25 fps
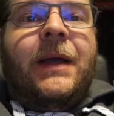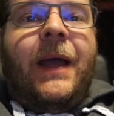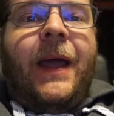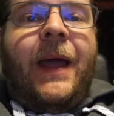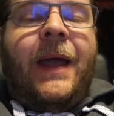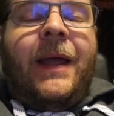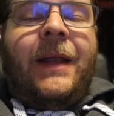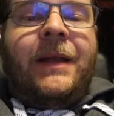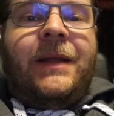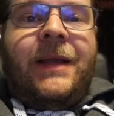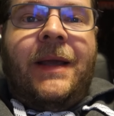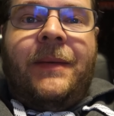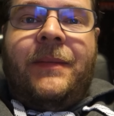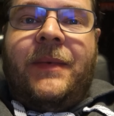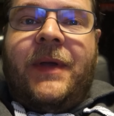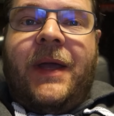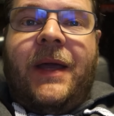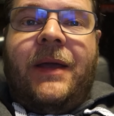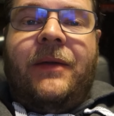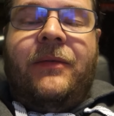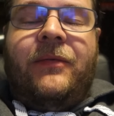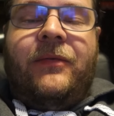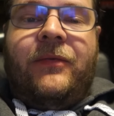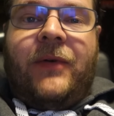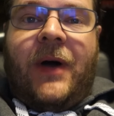And the
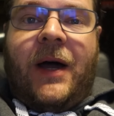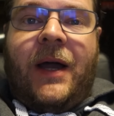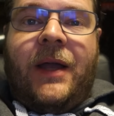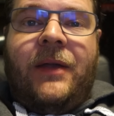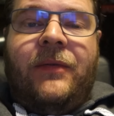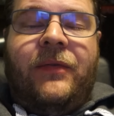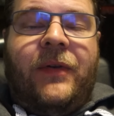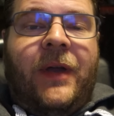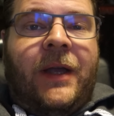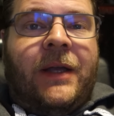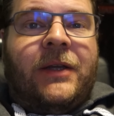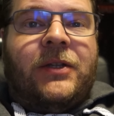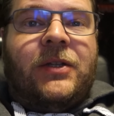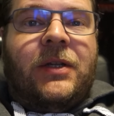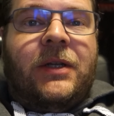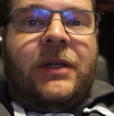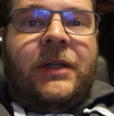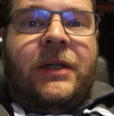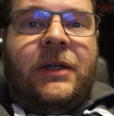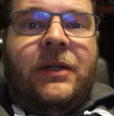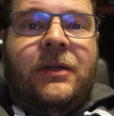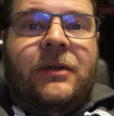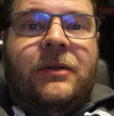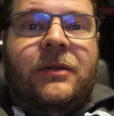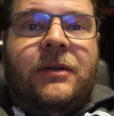MK5
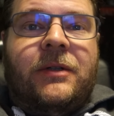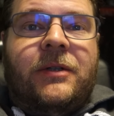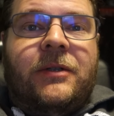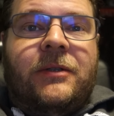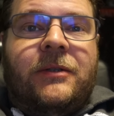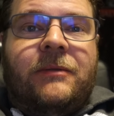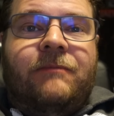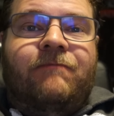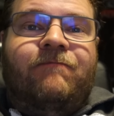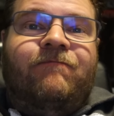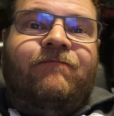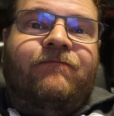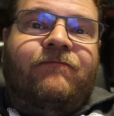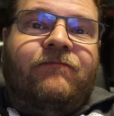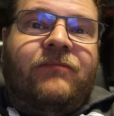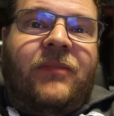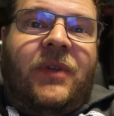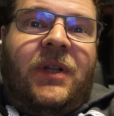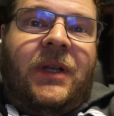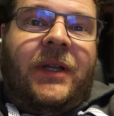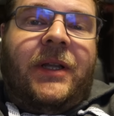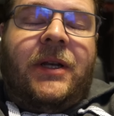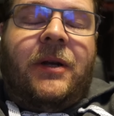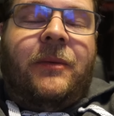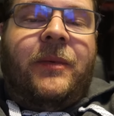actually looks
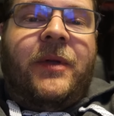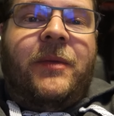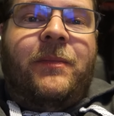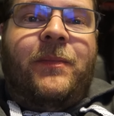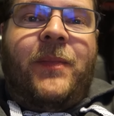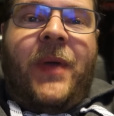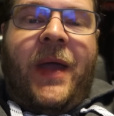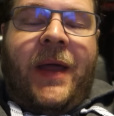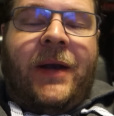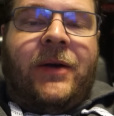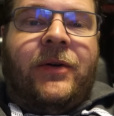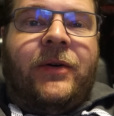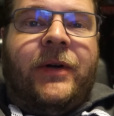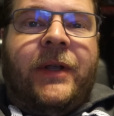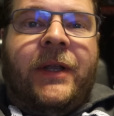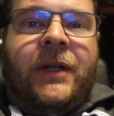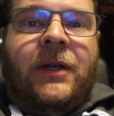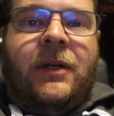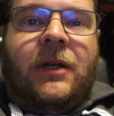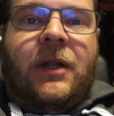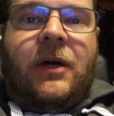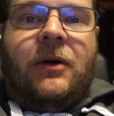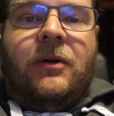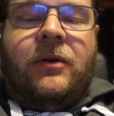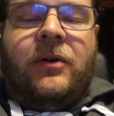a little bit better in
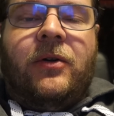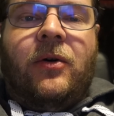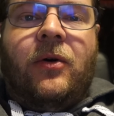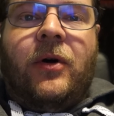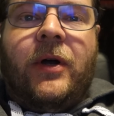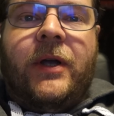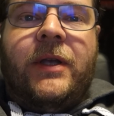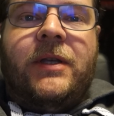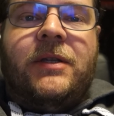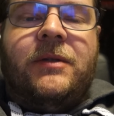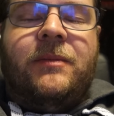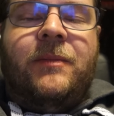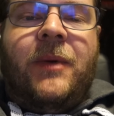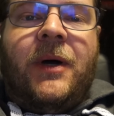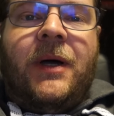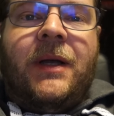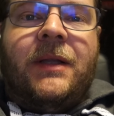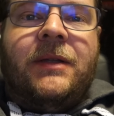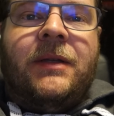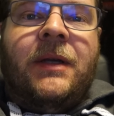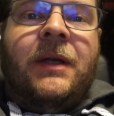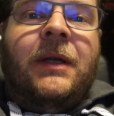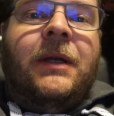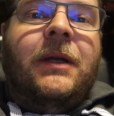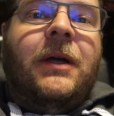low noise,
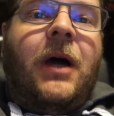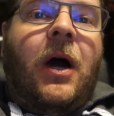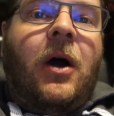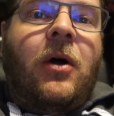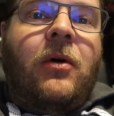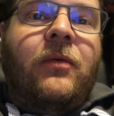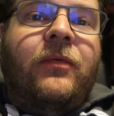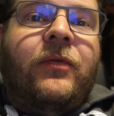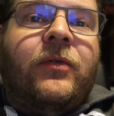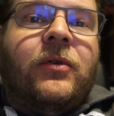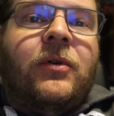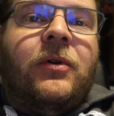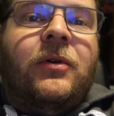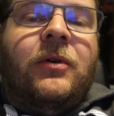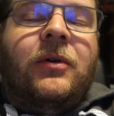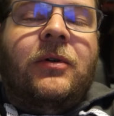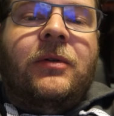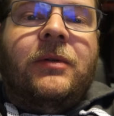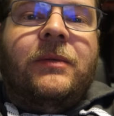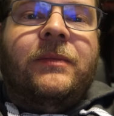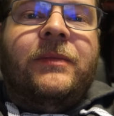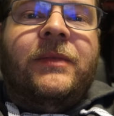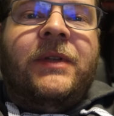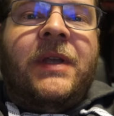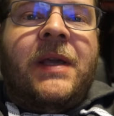but
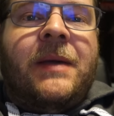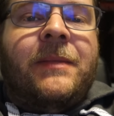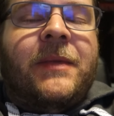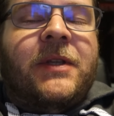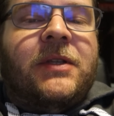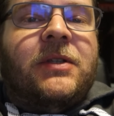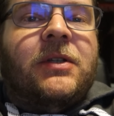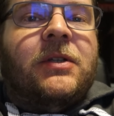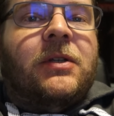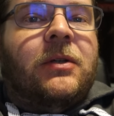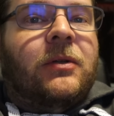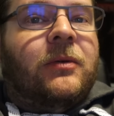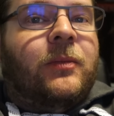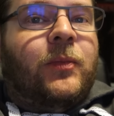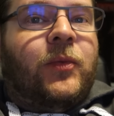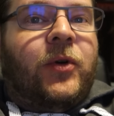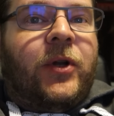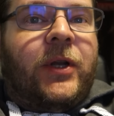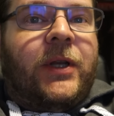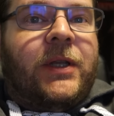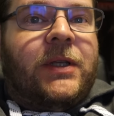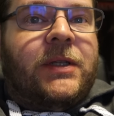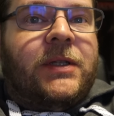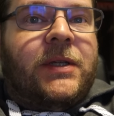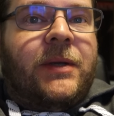overall, the images look
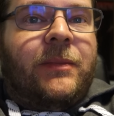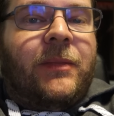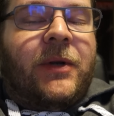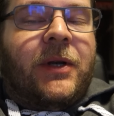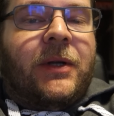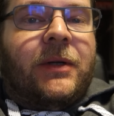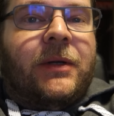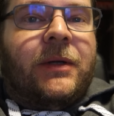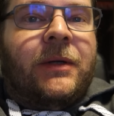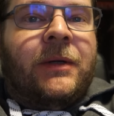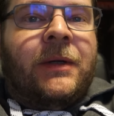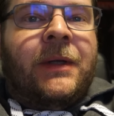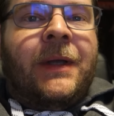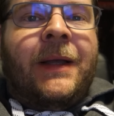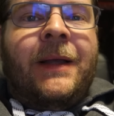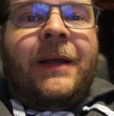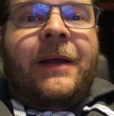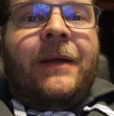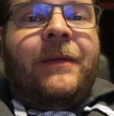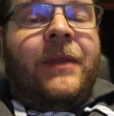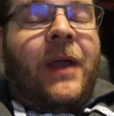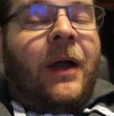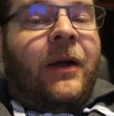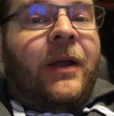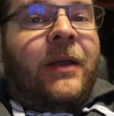pretty similar.
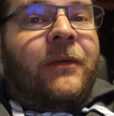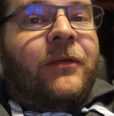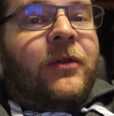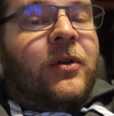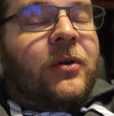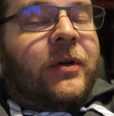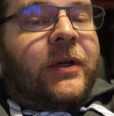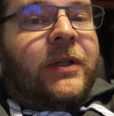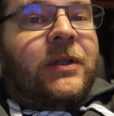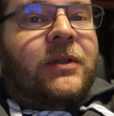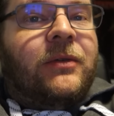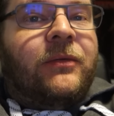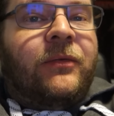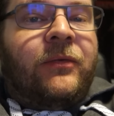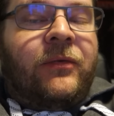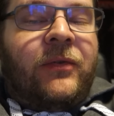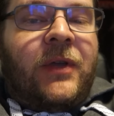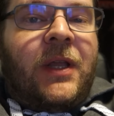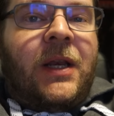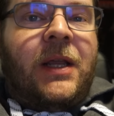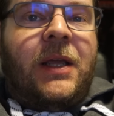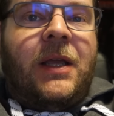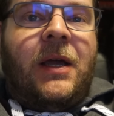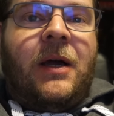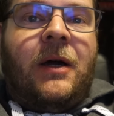Now, if you're into
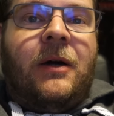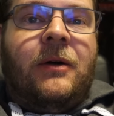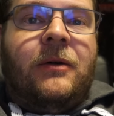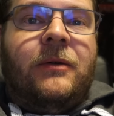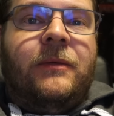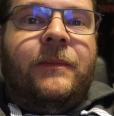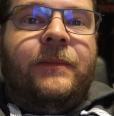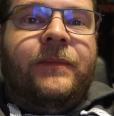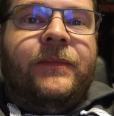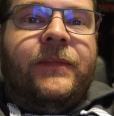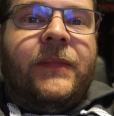video,